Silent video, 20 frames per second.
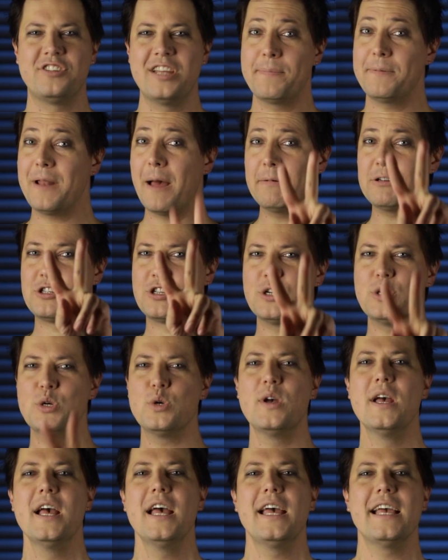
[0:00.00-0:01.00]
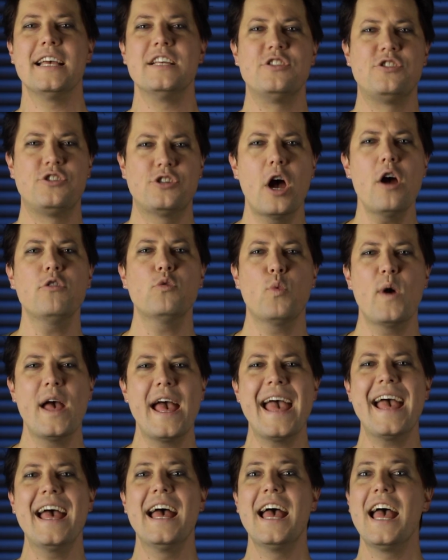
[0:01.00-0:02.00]
tip number 2 is don't
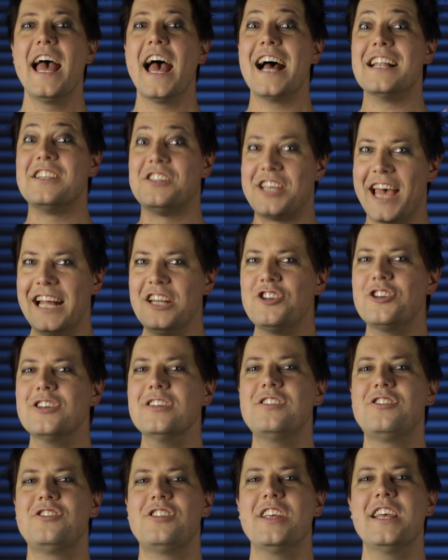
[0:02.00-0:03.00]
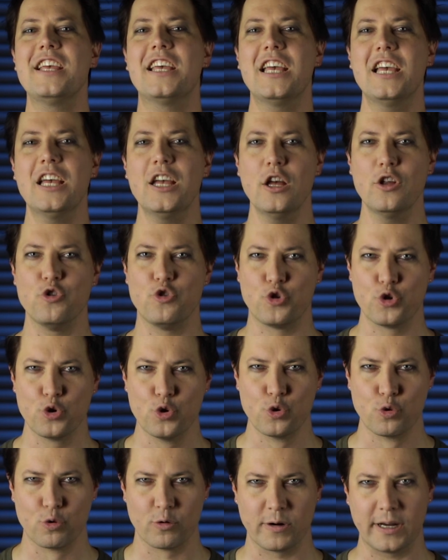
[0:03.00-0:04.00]
wear attention-seeking
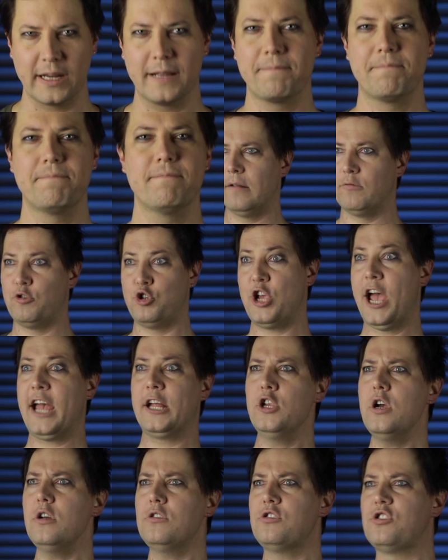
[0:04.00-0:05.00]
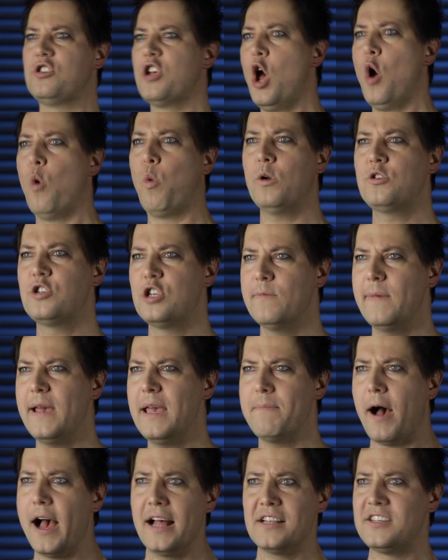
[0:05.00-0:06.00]
jewelry. Now, JNewtz, what do you
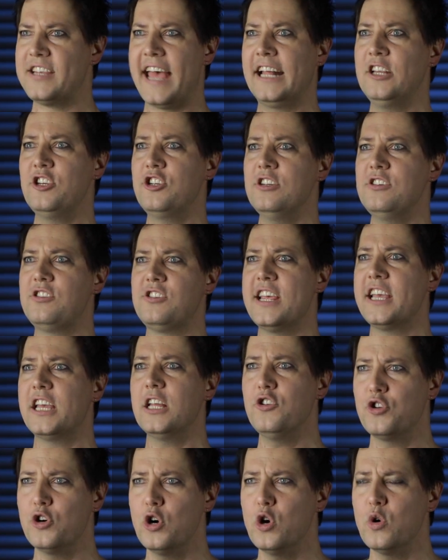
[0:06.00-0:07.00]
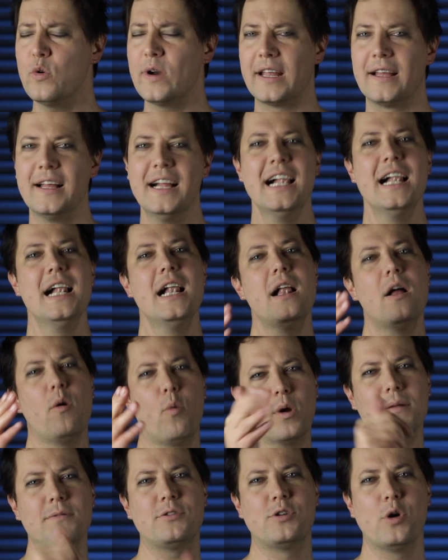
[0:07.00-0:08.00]
mean by attention-seeking jewelry?
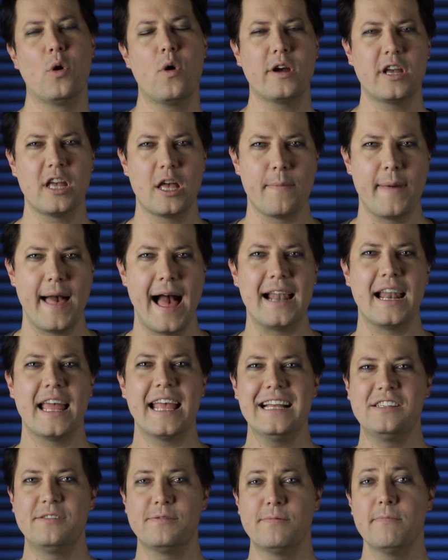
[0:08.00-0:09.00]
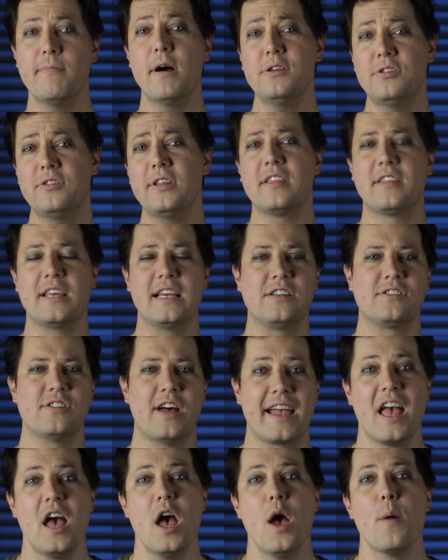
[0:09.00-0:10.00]
What I'm talking about is mostly things
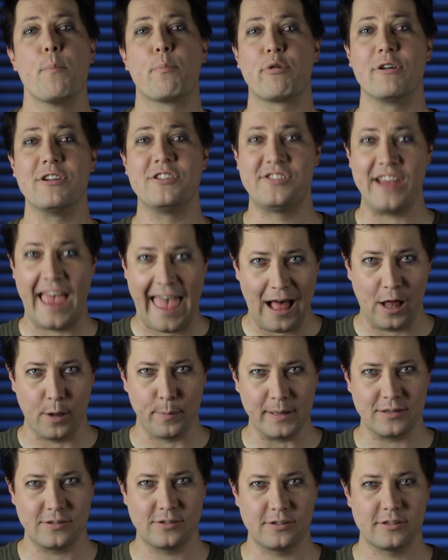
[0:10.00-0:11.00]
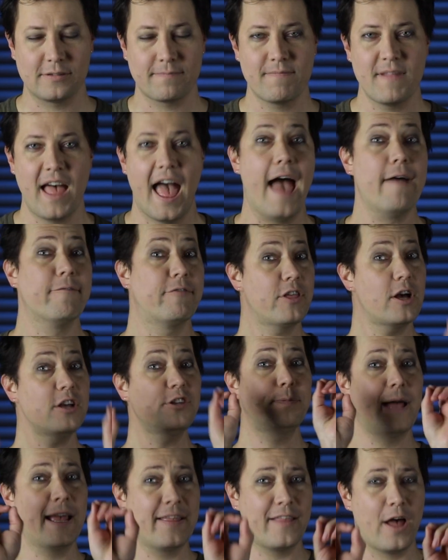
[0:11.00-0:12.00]
like Prince Alberts. And for those
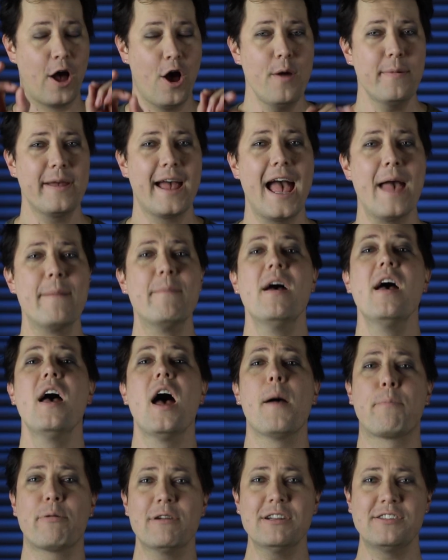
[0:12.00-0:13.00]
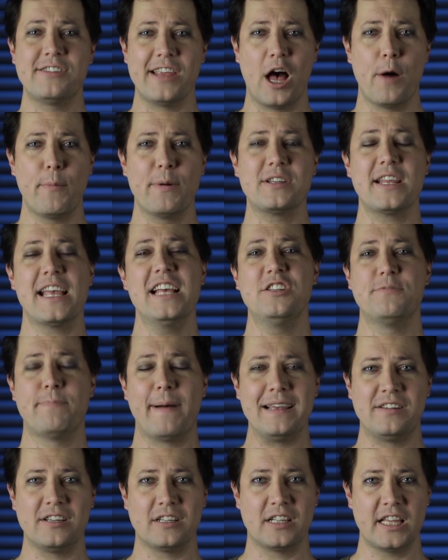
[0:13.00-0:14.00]
playing a home game, a Prince Albert is
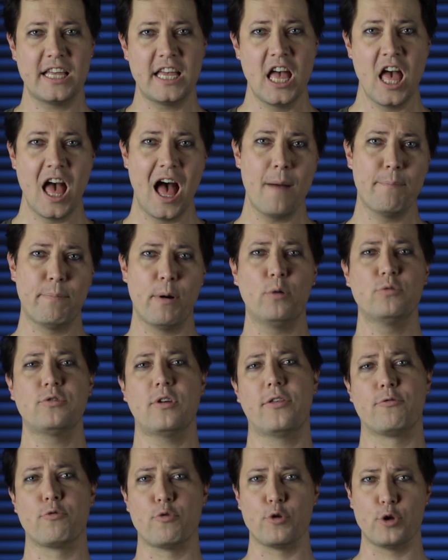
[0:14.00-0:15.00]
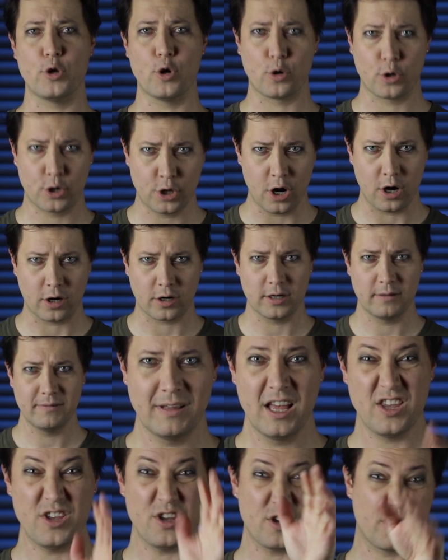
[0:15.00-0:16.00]
basically a bolt through your cock.
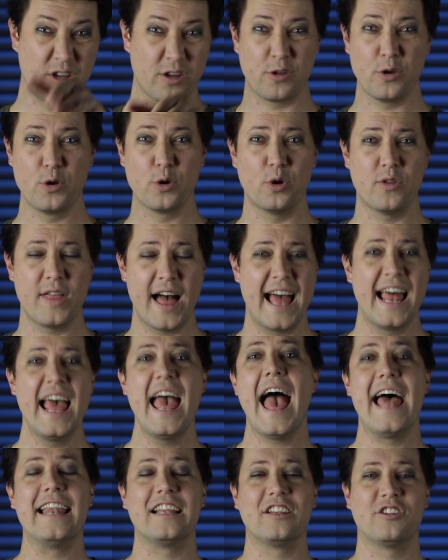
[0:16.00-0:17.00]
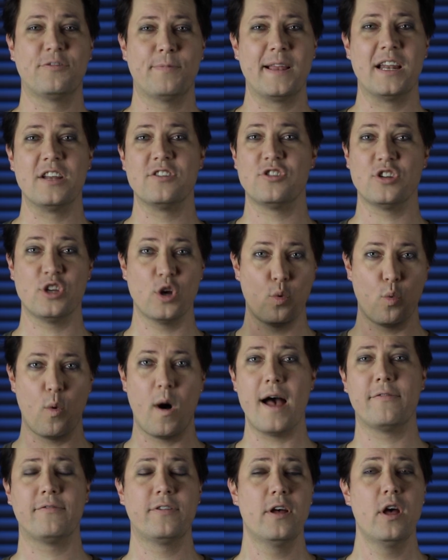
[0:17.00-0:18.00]
You can Google that and explain it to your
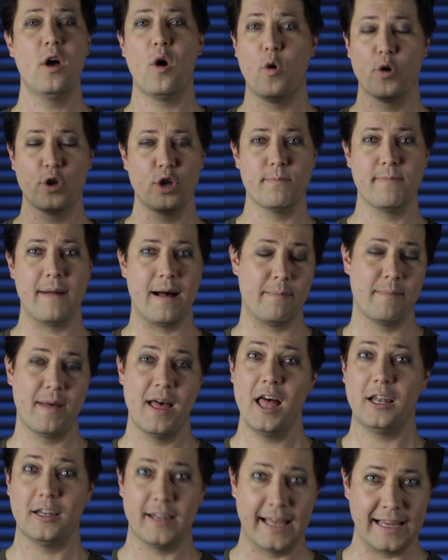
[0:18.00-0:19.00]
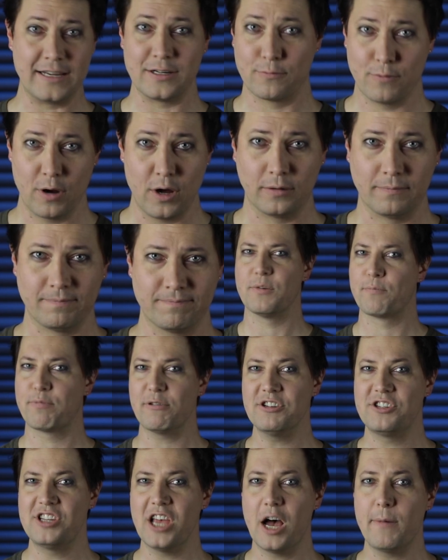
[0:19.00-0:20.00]
wife or your mum later on. So
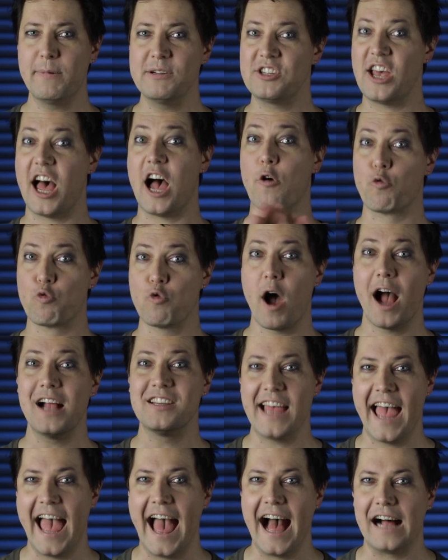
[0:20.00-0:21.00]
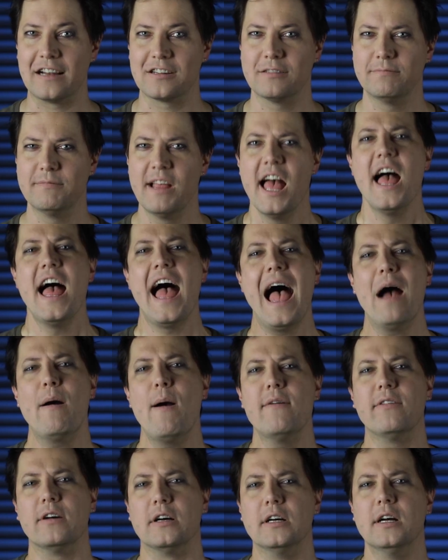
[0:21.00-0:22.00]
Prince Alberts are right out.
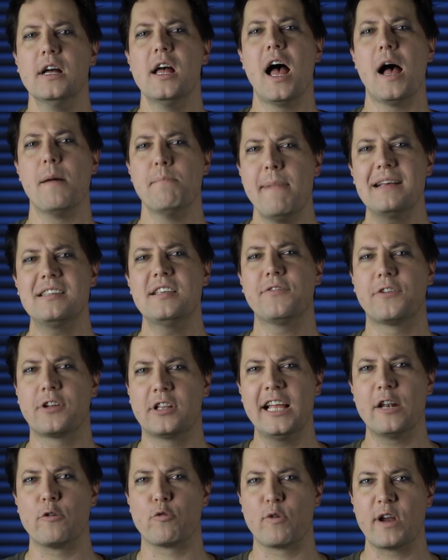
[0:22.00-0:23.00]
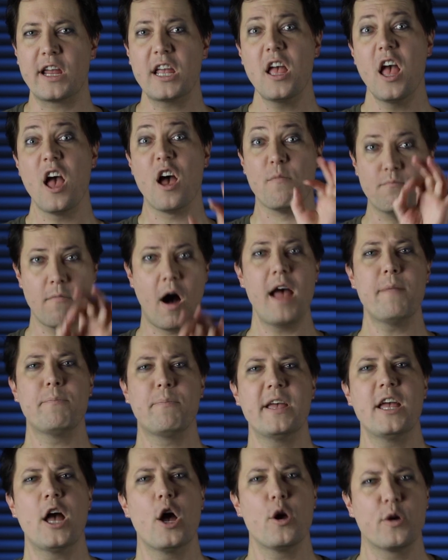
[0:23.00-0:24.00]
However, a massive clit ring might
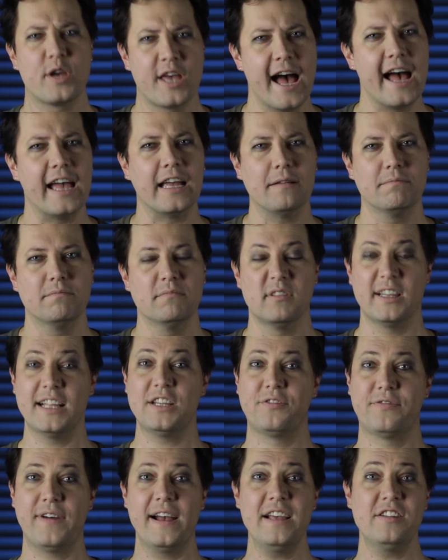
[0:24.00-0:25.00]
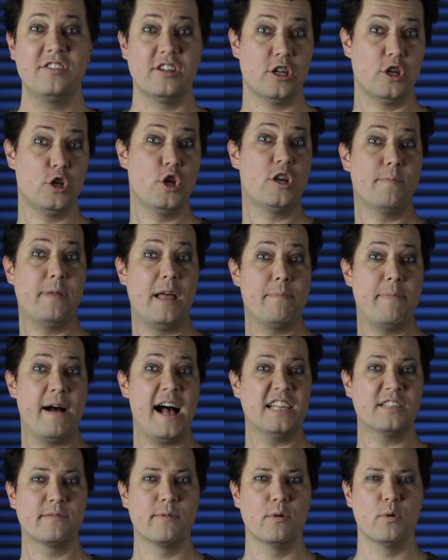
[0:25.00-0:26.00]
be okay. Let's face it, you can play
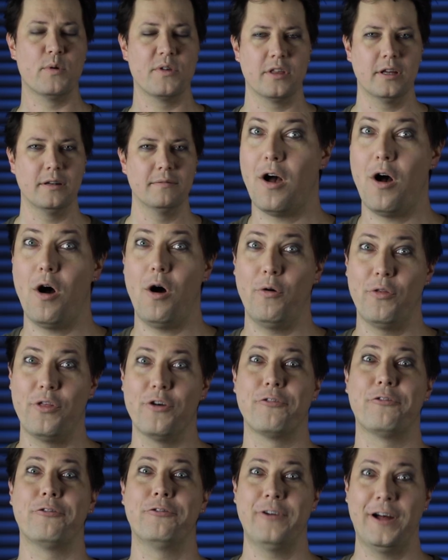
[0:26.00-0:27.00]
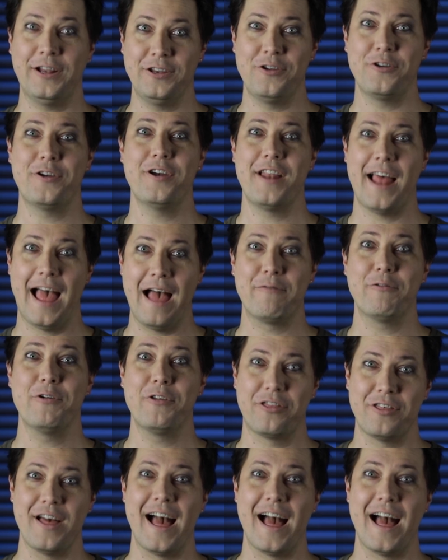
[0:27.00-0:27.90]
basketball with it. Oh, the fun you could have with